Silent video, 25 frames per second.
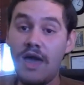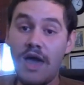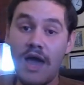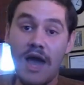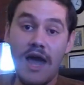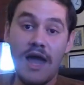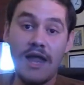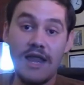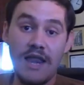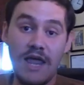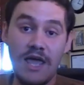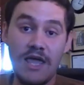
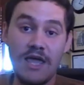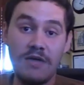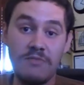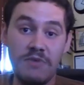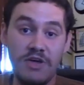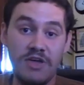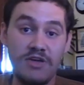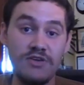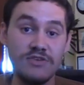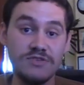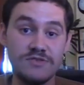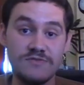And I am
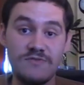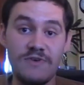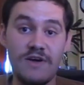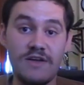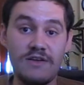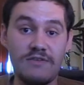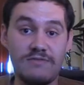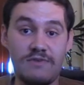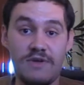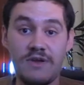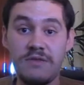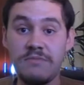a huge
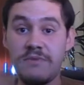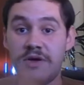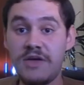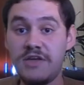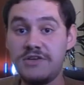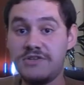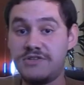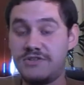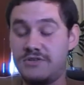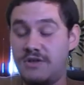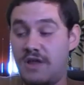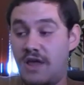fan of animation.